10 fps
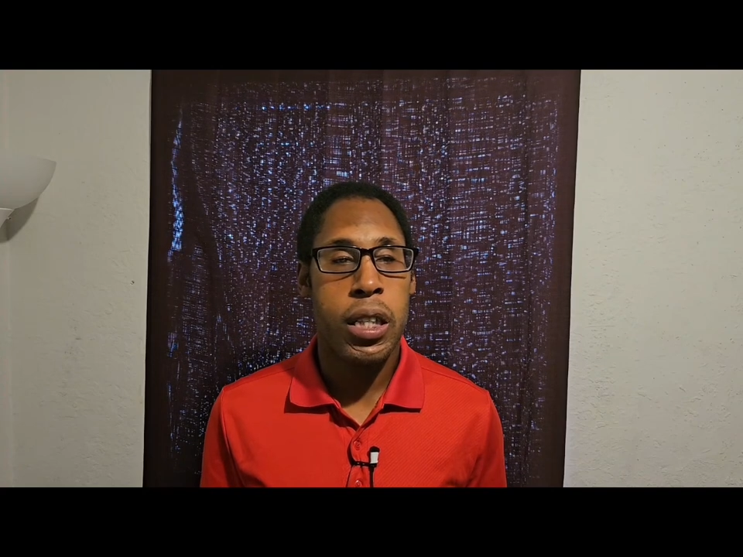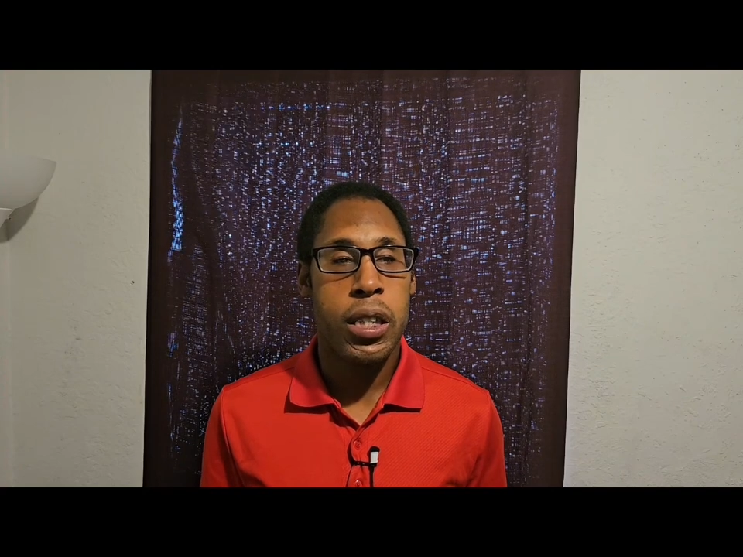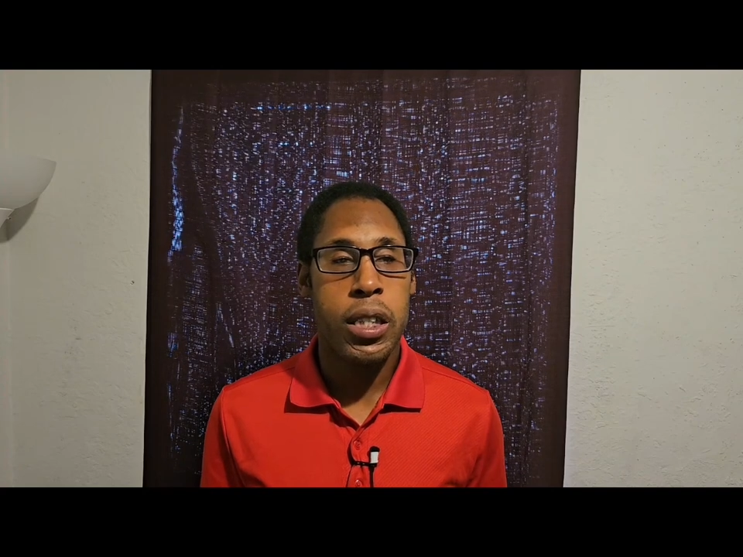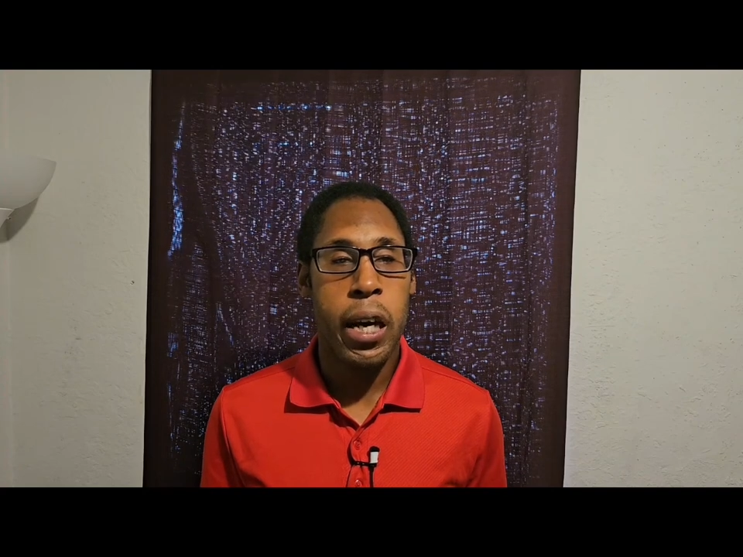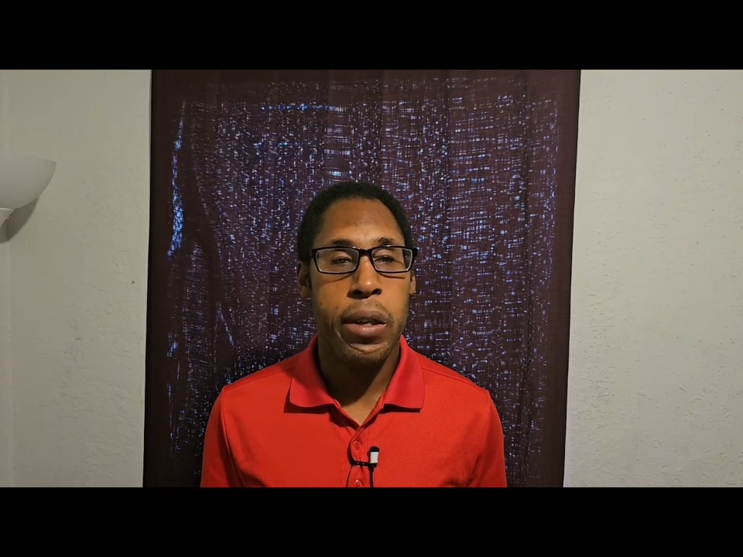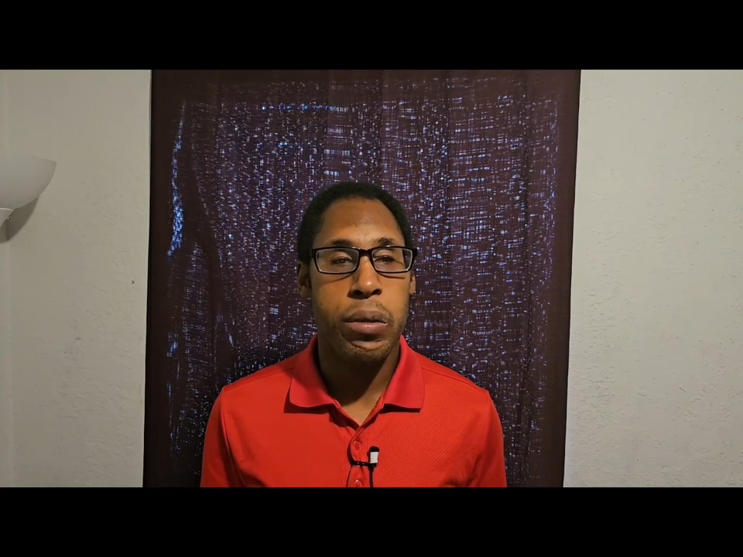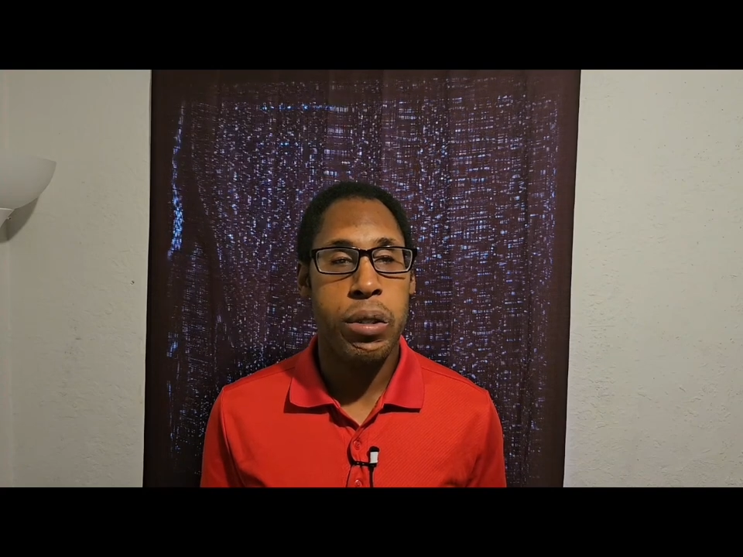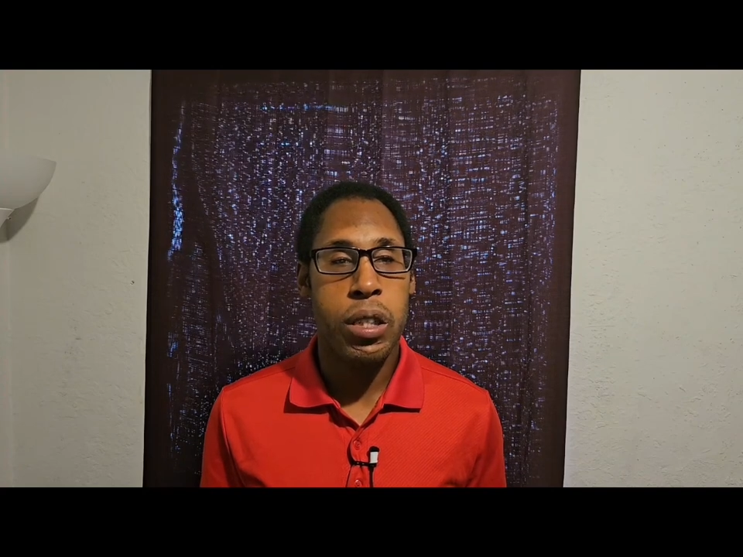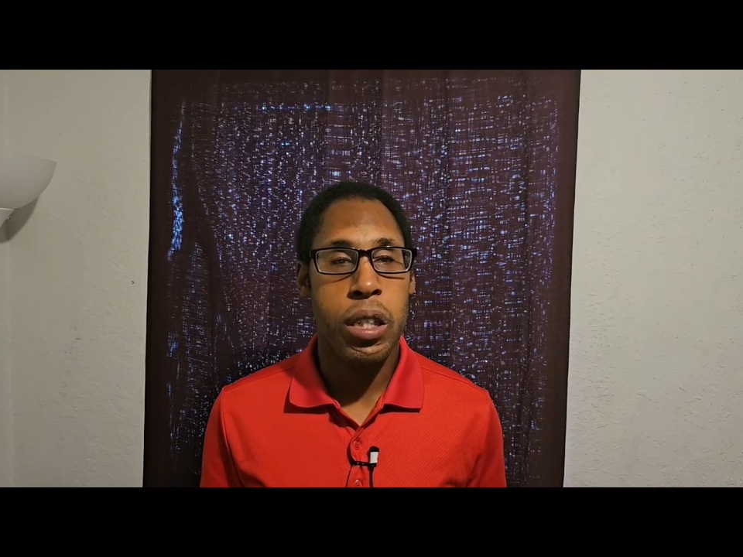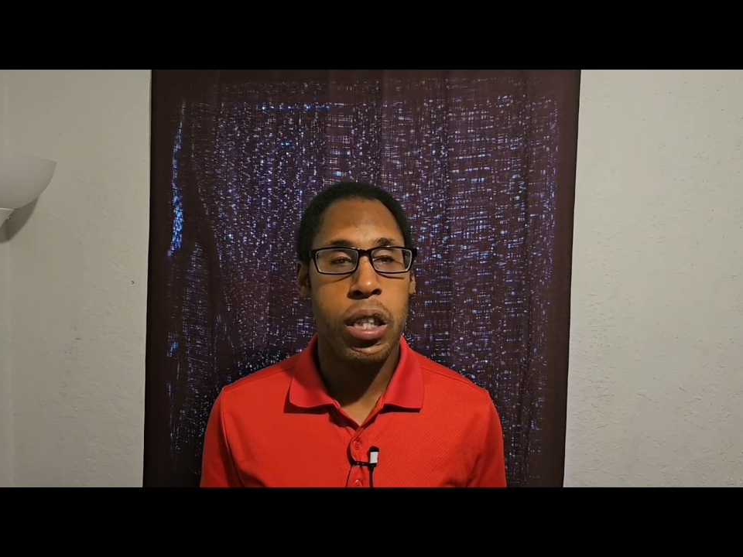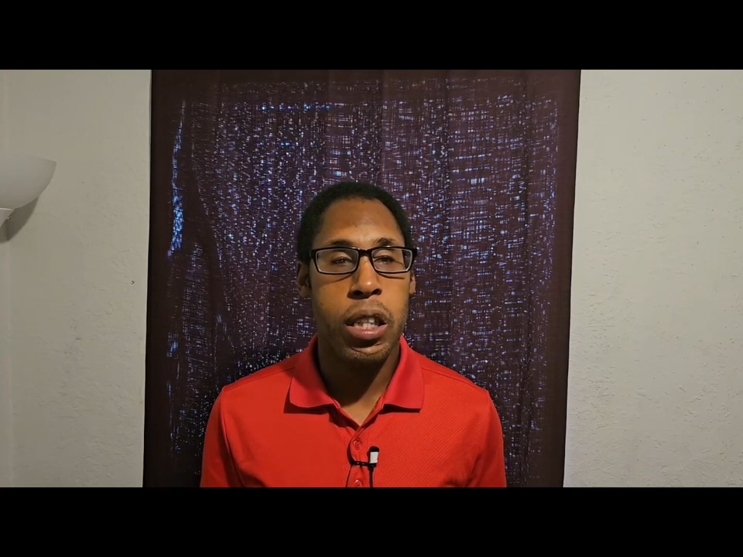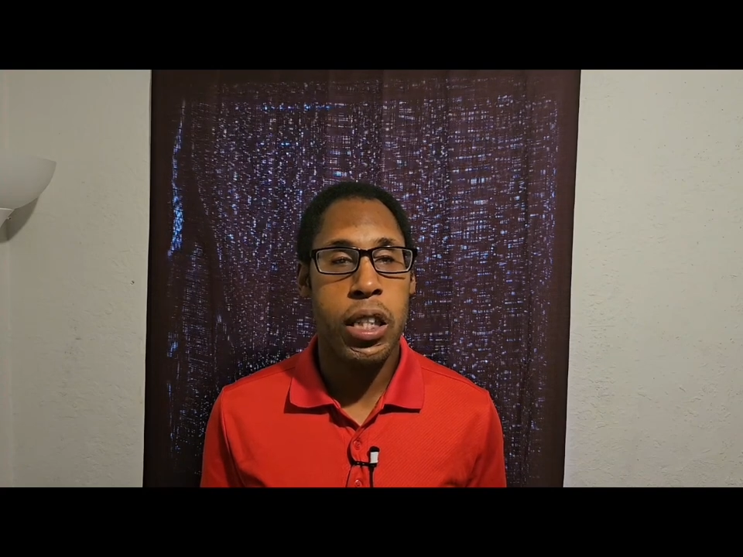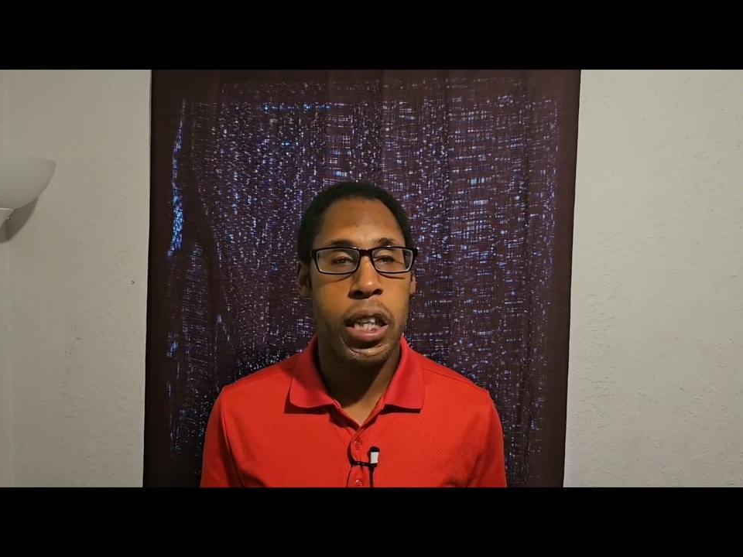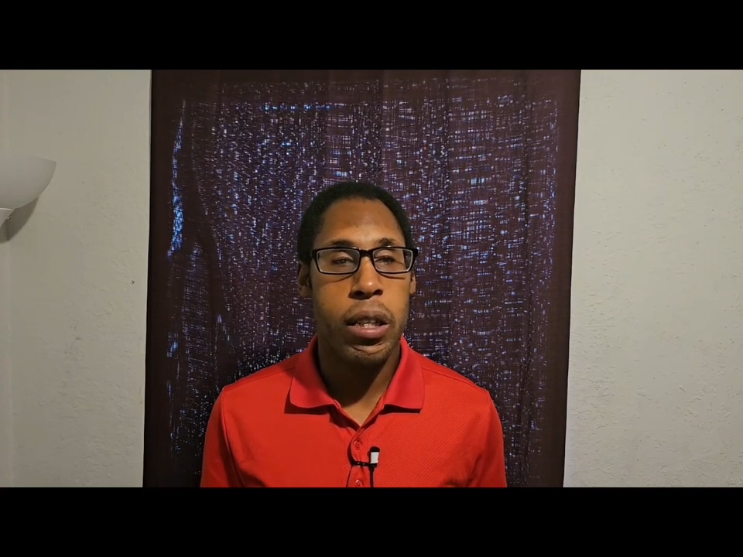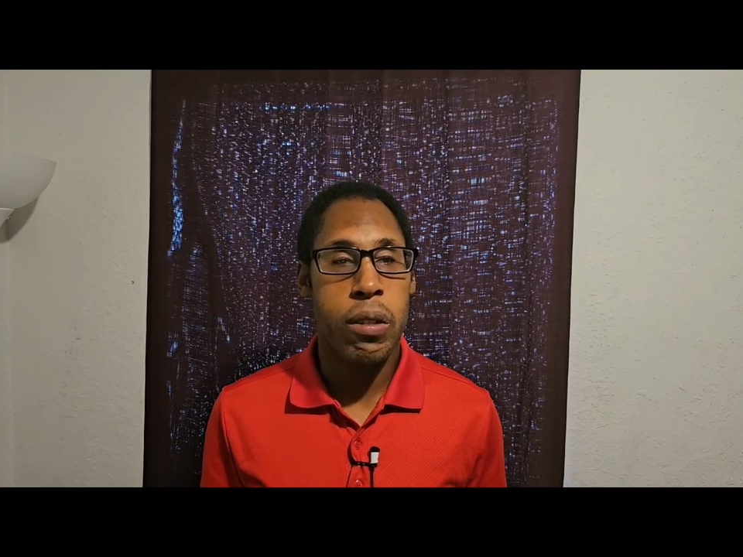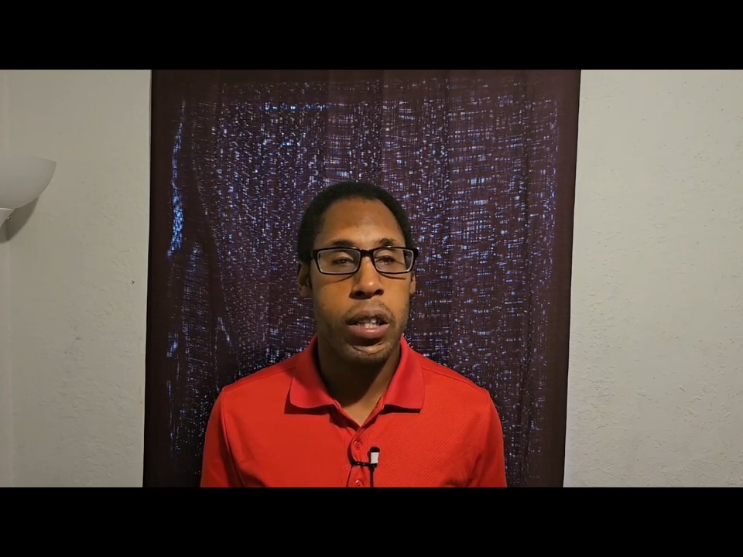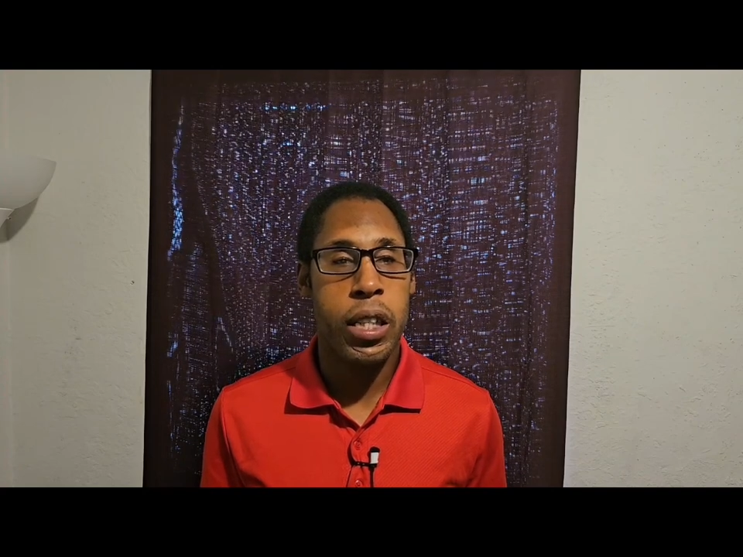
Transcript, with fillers: sounds clear